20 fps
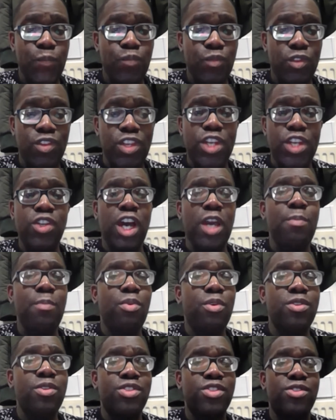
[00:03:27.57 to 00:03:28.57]
Like 9
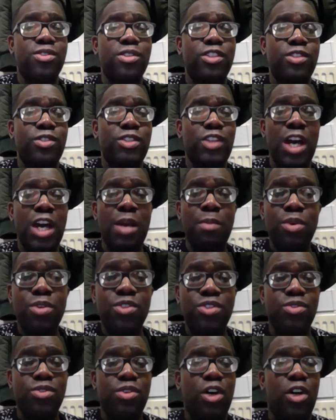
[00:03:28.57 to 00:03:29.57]
points is 9
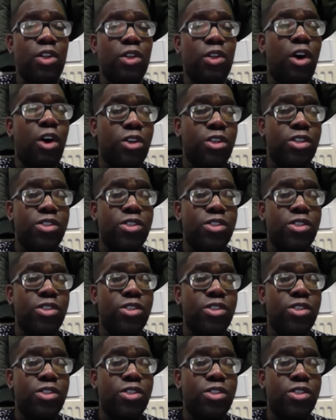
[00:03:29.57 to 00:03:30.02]
points is not a lot,